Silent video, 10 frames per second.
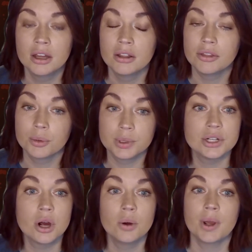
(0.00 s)
There was
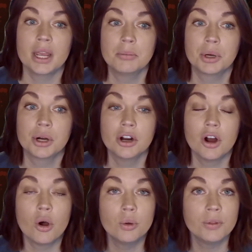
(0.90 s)
no Amber,
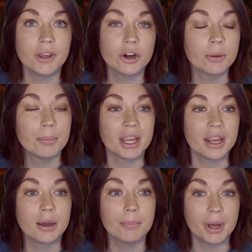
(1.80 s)
only her
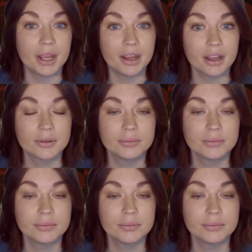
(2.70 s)
pink bike.